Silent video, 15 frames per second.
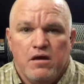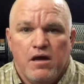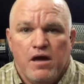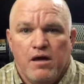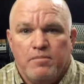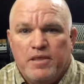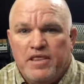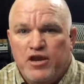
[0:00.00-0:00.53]

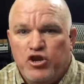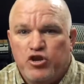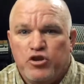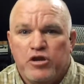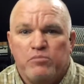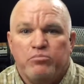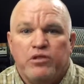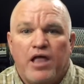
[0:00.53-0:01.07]
and then you
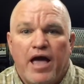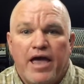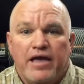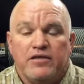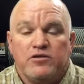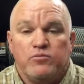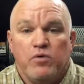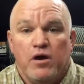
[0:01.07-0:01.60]
can apply
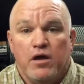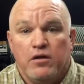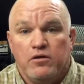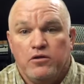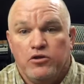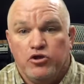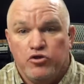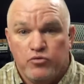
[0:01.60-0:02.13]
it to what
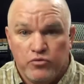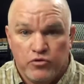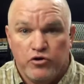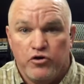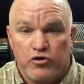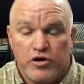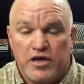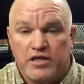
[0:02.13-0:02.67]

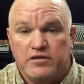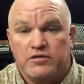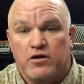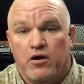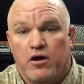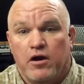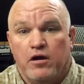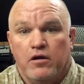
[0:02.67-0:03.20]
your needs
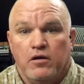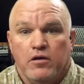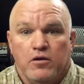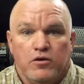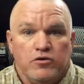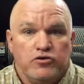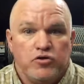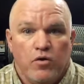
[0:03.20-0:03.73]
are.
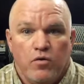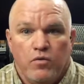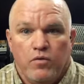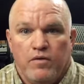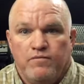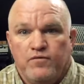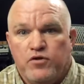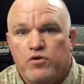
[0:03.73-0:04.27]
So
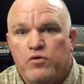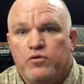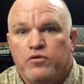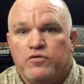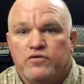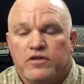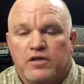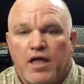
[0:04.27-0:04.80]
if you don't
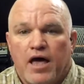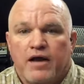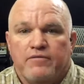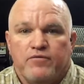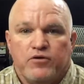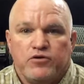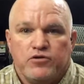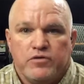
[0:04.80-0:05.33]
use a lot of
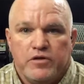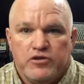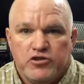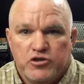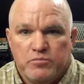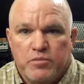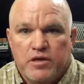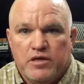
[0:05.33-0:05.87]
virtual
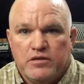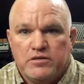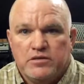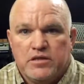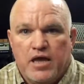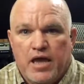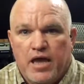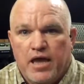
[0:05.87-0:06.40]

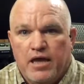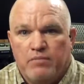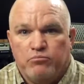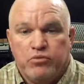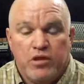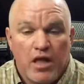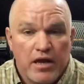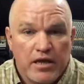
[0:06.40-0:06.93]
instruments and
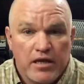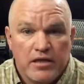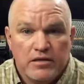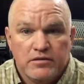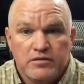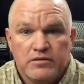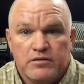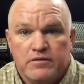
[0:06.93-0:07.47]

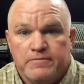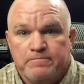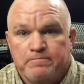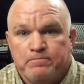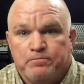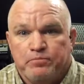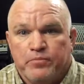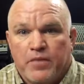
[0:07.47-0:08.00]
plugins,
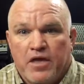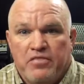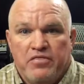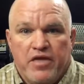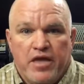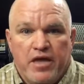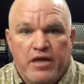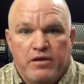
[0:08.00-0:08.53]

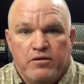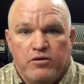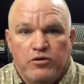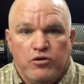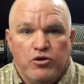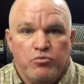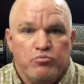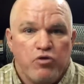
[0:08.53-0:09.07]
then
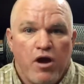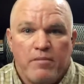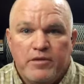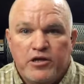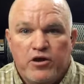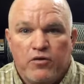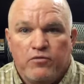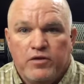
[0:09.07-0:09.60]
you
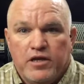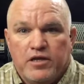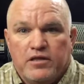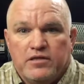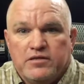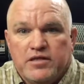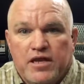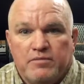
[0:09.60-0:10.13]
probably don't need
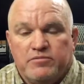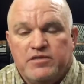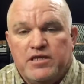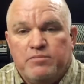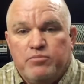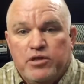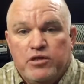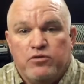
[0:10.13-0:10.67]
the same
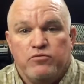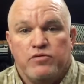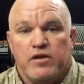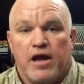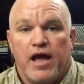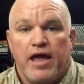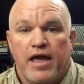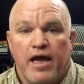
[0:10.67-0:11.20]
CPU that
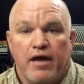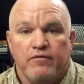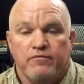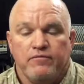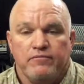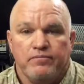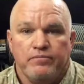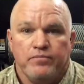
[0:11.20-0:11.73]
I have.
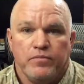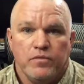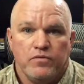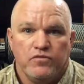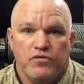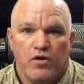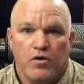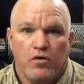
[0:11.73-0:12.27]

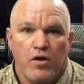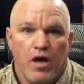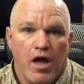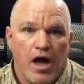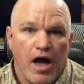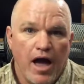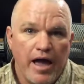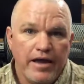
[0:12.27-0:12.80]
So
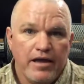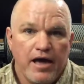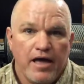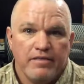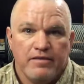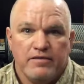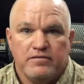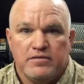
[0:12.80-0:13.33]
I
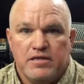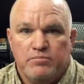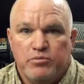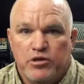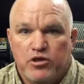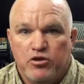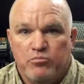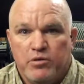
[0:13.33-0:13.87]
got this
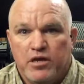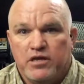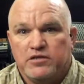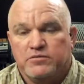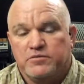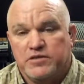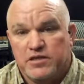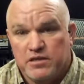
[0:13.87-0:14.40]
CPU because
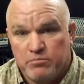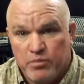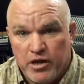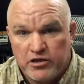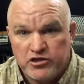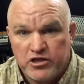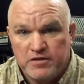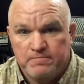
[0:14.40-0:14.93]
it was in the
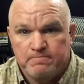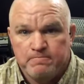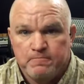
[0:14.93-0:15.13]
budget